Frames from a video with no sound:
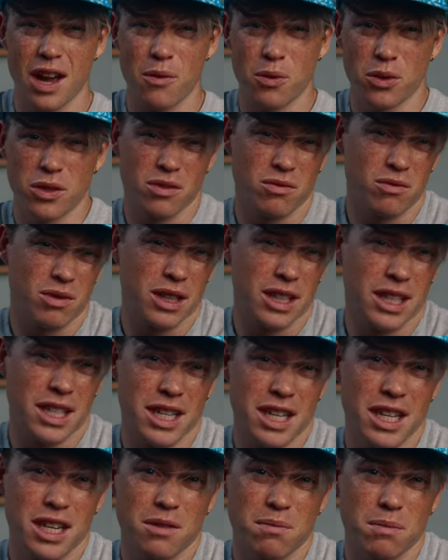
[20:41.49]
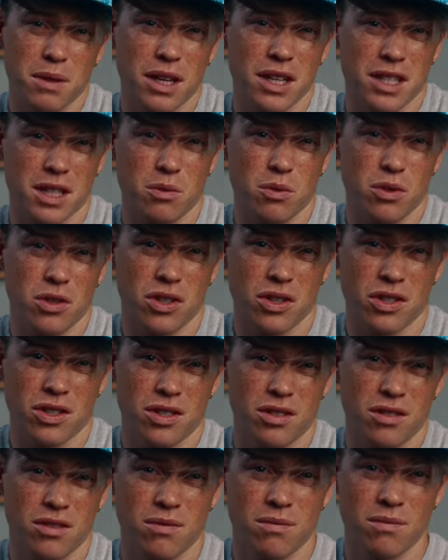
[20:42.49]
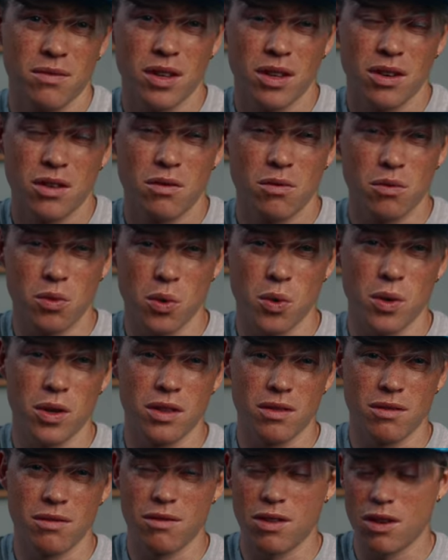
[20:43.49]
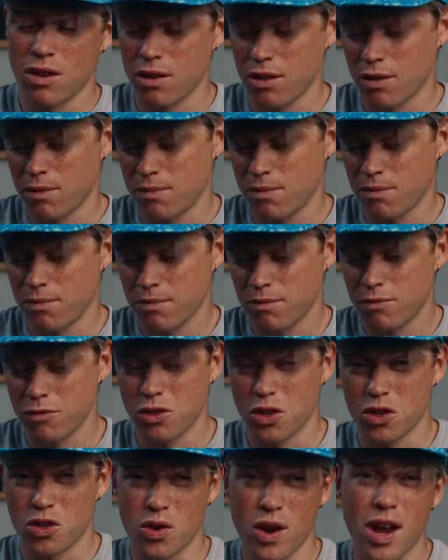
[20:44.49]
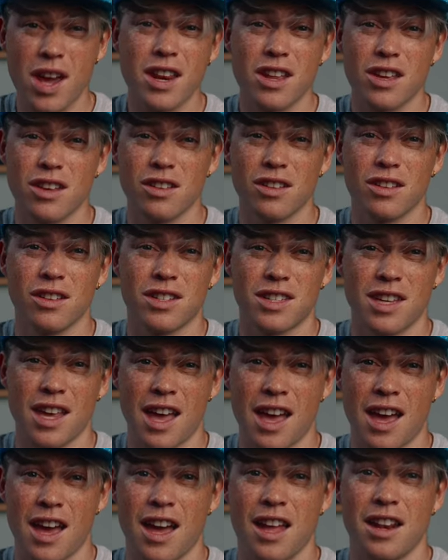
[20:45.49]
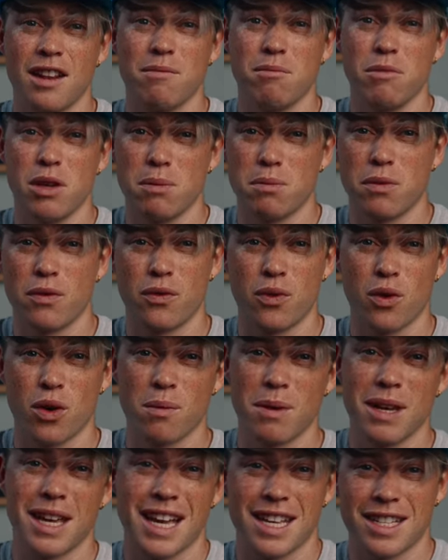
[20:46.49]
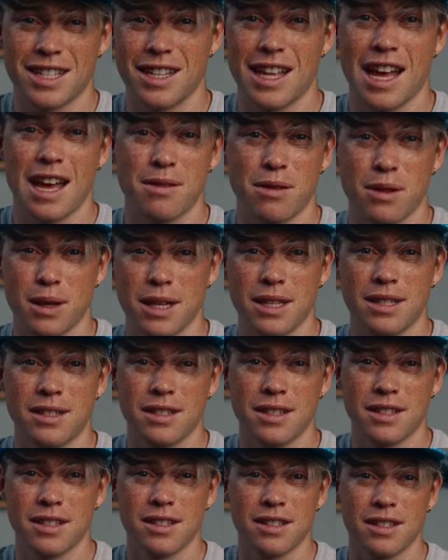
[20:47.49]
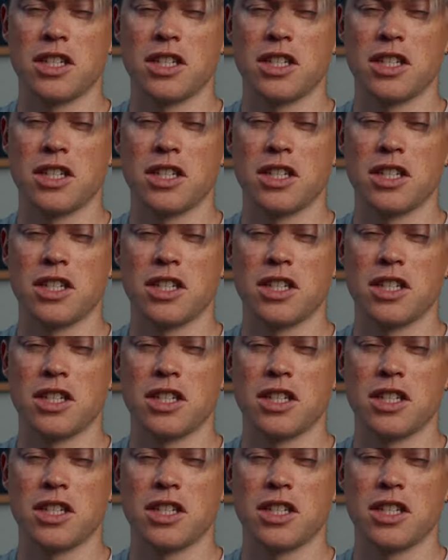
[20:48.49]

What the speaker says: I wouldn't really need it because it would just ruin the trainings and me performing as an athlete.